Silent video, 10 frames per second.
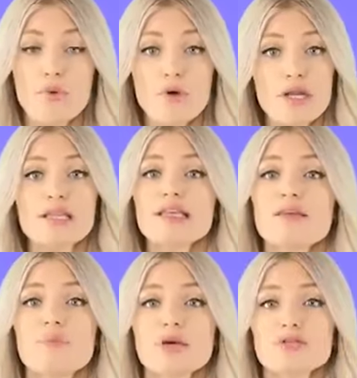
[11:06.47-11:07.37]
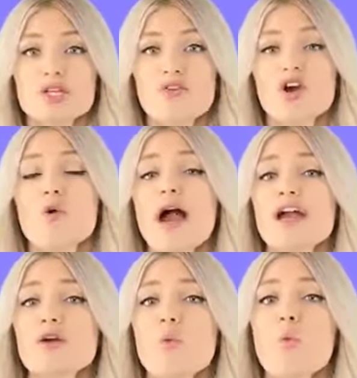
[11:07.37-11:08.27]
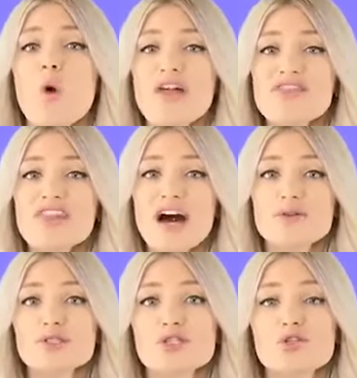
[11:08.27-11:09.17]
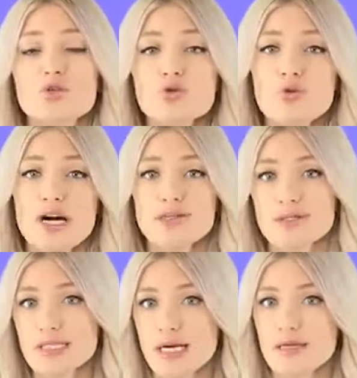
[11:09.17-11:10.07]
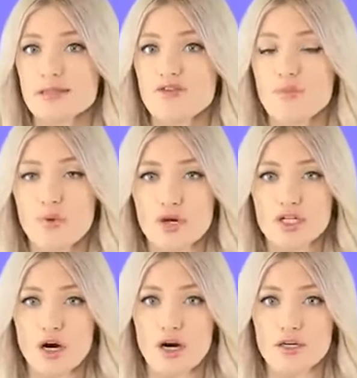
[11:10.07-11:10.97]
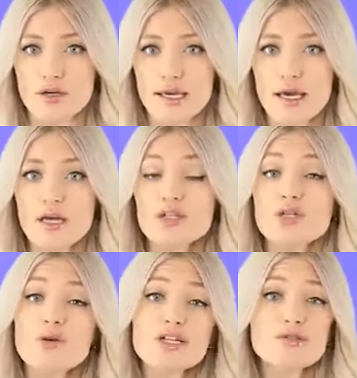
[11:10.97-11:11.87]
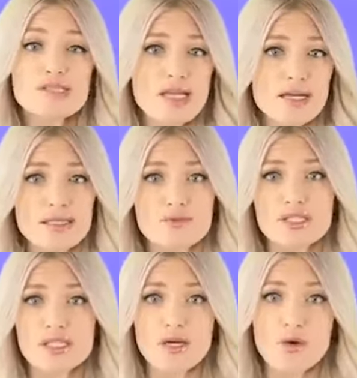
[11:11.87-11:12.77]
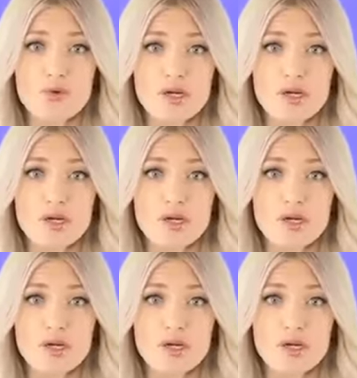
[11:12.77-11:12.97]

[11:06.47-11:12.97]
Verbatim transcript: Reportedly, the building required 1,200 tons of poured concrete, 200 tons of steel